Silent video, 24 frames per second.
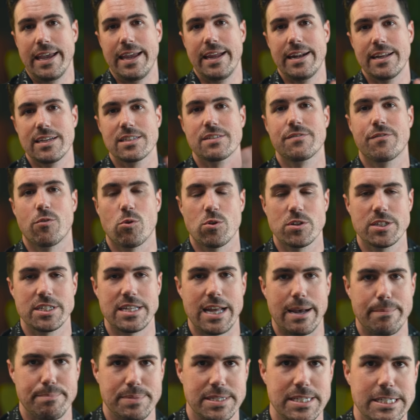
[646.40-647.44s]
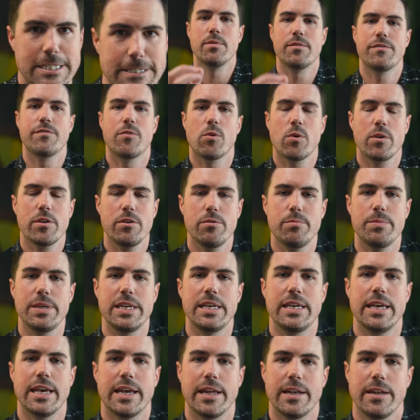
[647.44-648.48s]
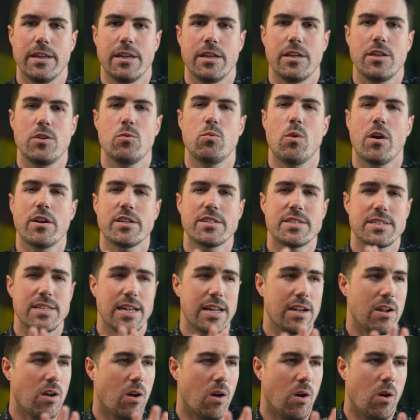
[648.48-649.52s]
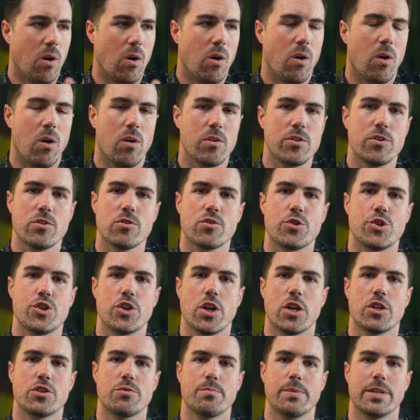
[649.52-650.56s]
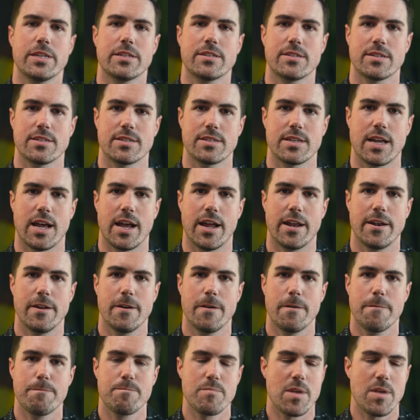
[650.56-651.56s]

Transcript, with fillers: It has 4 steps. Before you begin, you want to set all your judgments aside.